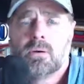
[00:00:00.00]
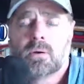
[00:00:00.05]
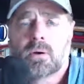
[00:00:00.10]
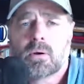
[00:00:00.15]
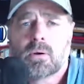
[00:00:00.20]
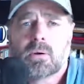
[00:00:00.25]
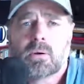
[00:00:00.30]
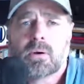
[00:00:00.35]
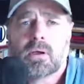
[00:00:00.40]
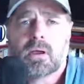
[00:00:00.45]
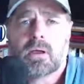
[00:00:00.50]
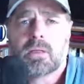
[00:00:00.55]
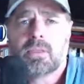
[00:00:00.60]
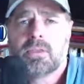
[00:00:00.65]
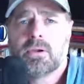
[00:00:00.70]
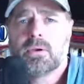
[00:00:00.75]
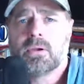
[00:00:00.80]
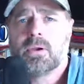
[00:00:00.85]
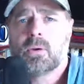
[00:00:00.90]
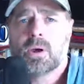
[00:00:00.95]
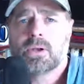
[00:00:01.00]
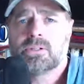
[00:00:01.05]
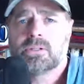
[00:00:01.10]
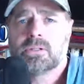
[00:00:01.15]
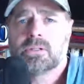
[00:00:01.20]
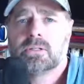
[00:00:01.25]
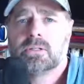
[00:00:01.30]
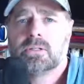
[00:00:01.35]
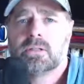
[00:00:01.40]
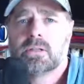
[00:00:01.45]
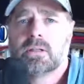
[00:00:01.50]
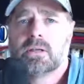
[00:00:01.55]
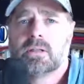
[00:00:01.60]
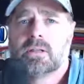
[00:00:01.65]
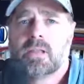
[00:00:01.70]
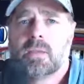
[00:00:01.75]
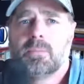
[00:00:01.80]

a theory question?